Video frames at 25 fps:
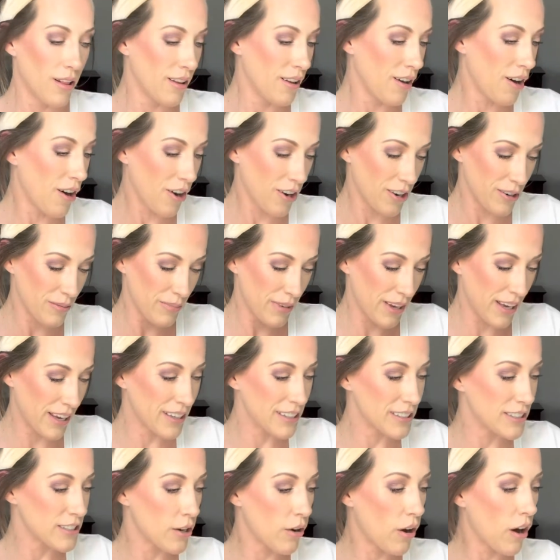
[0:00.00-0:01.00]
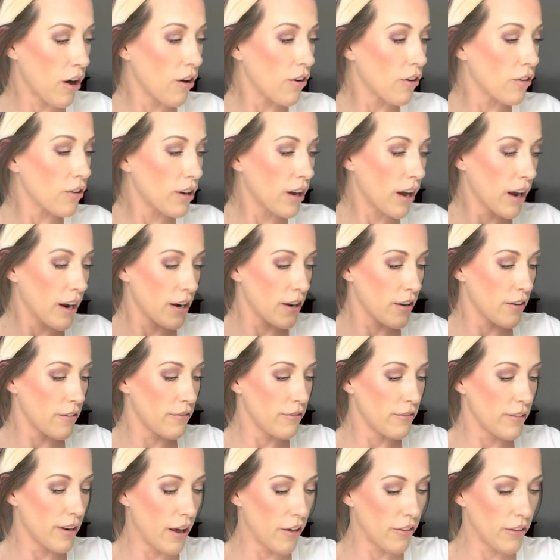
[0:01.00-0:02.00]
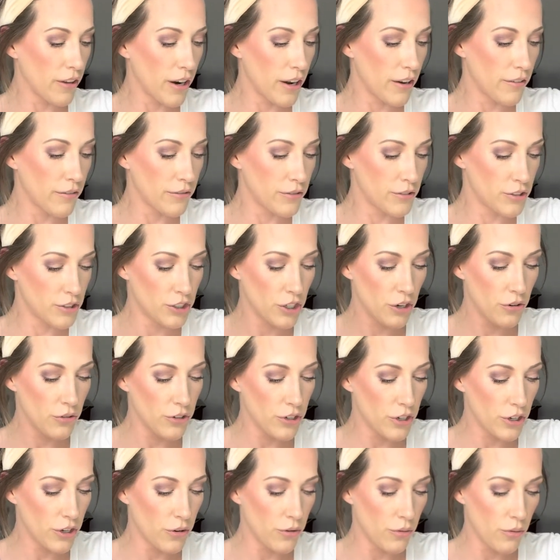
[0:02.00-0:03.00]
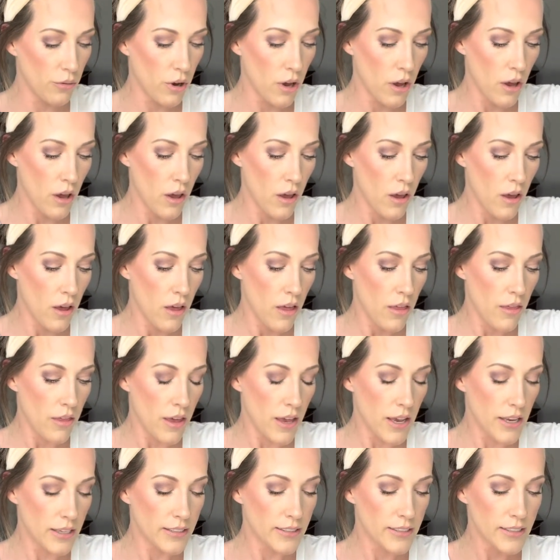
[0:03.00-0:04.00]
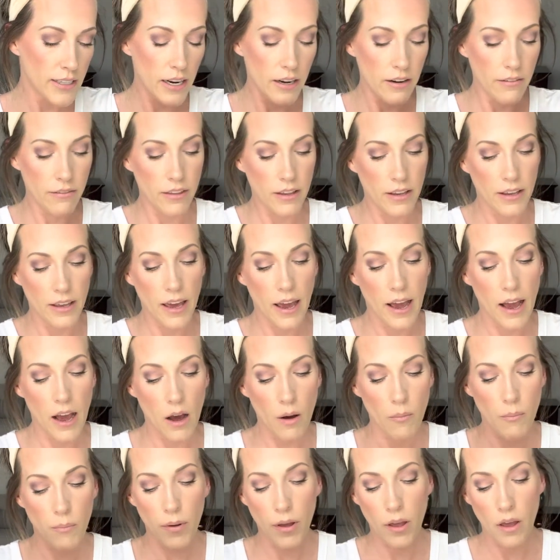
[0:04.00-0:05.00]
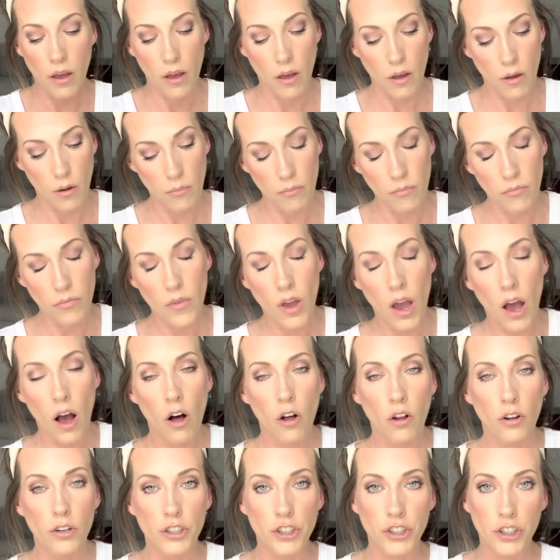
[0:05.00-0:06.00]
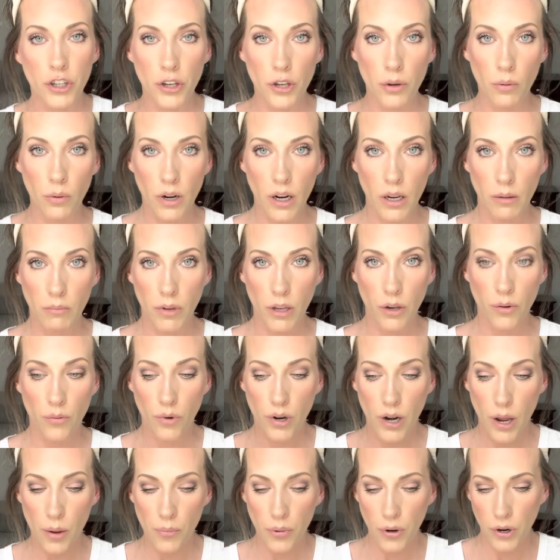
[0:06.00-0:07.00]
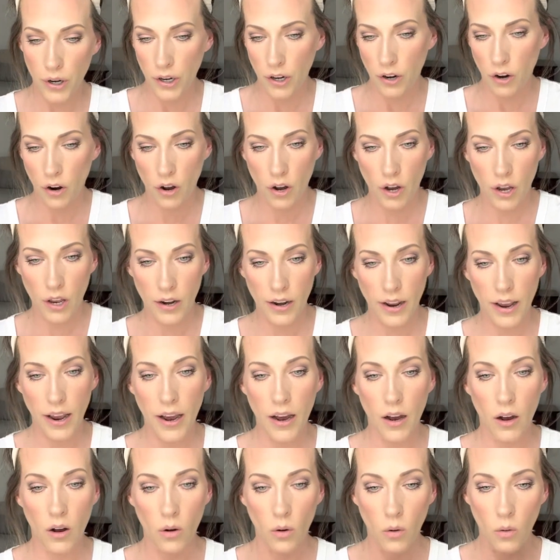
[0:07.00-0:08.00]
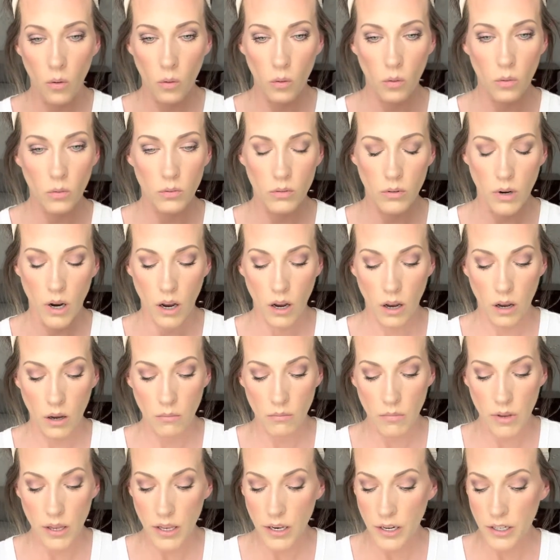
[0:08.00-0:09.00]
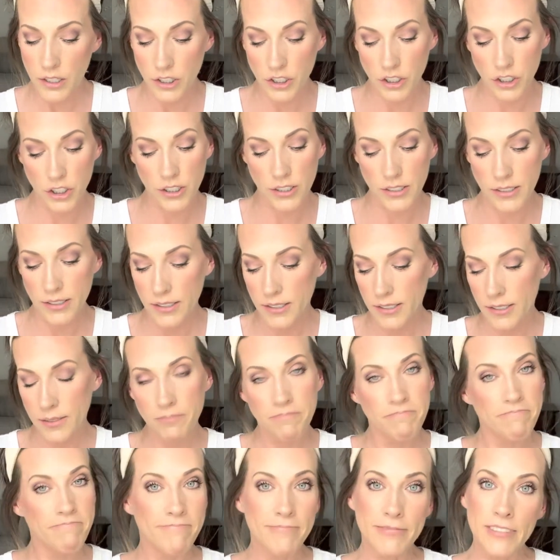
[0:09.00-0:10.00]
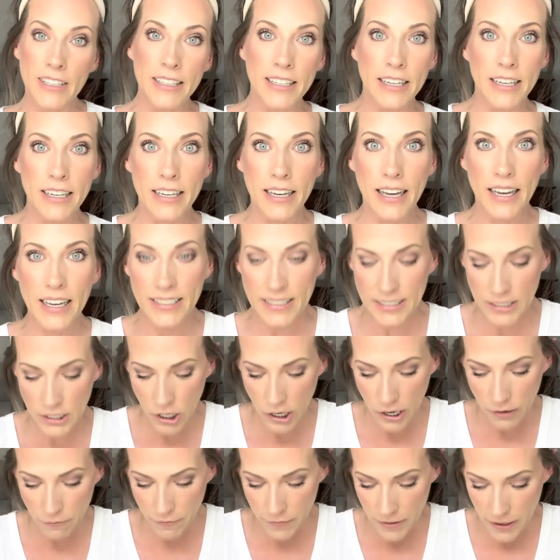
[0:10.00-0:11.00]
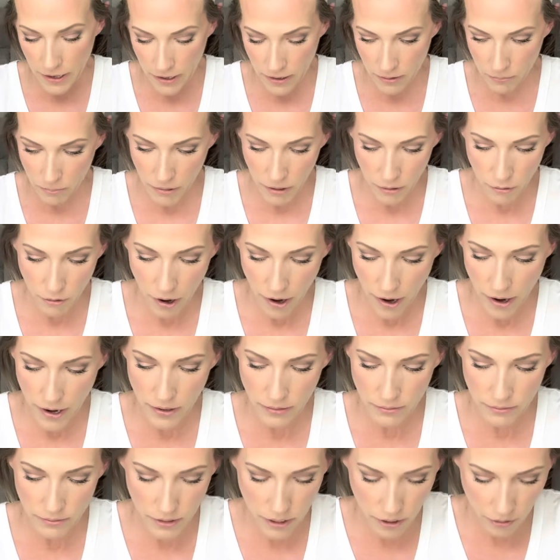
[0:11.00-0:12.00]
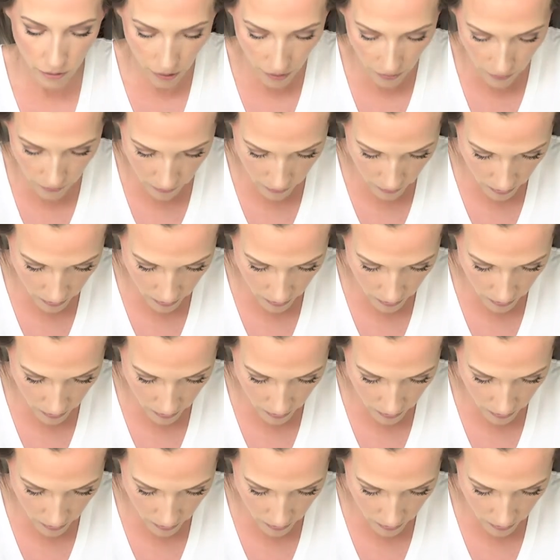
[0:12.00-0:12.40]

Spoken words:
on me. So I'll kind of, now that I've shown you the inside of the cap, I'll show you what I mean when I put it on, how it is just, it's not fitting me right. Okay.